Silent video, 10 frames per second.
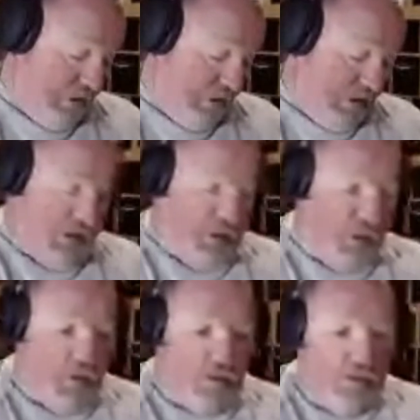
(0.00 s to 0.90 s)
And
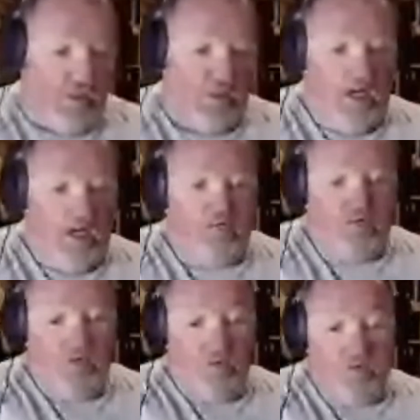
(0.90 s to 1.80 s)
Dylan and Donnie
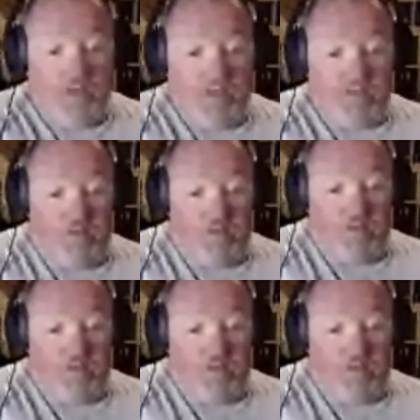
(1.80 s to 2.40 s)
Phillips, they started out their